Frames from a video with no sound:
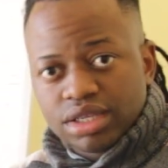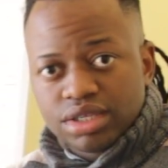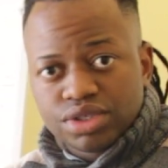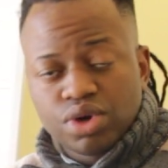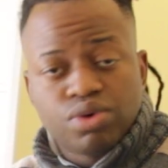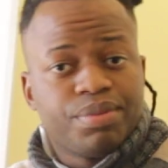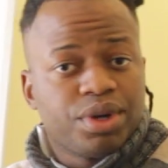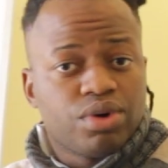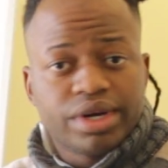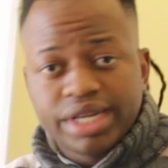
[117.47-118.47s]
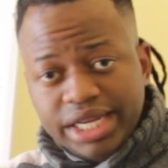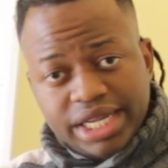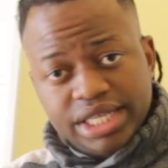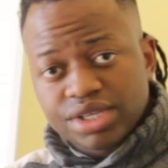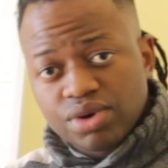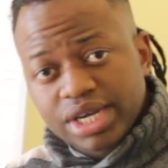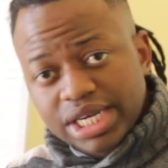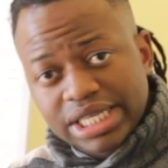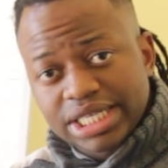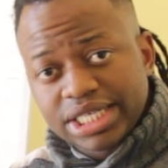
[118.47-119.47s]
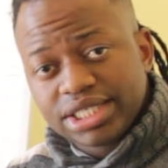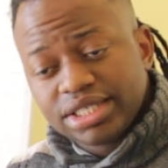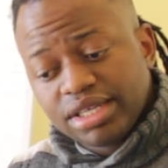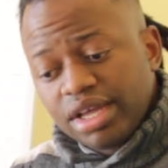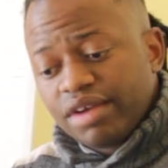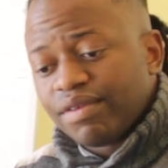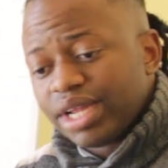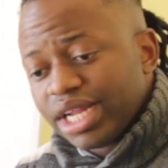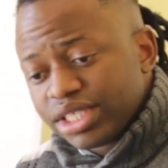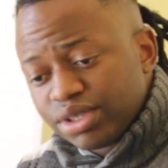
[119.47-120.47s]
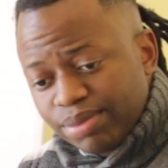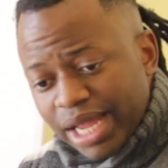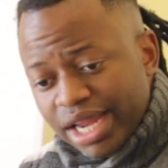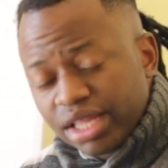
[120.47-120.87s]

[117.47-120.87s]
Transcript: So we'll be coordinating as an organization financial planning.